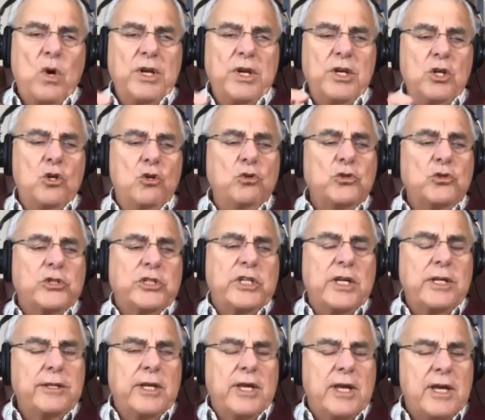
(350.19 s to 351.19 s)
when you
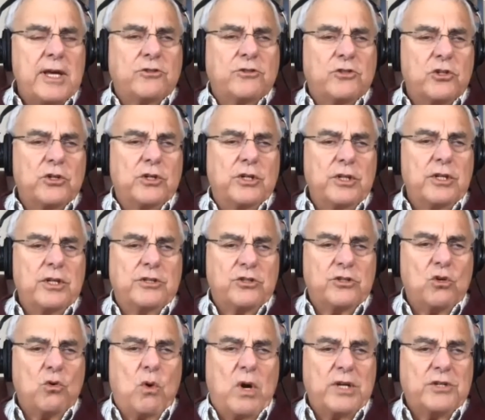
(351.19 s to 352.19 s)
see the answer to
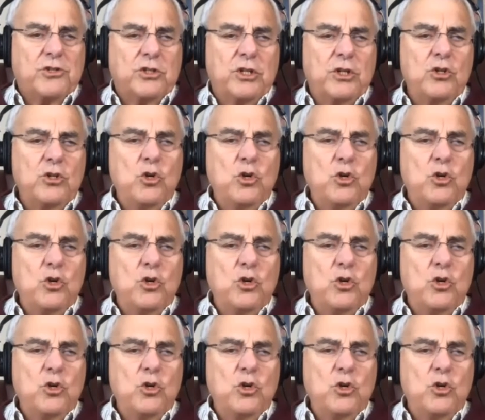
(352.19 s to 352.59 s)
this question,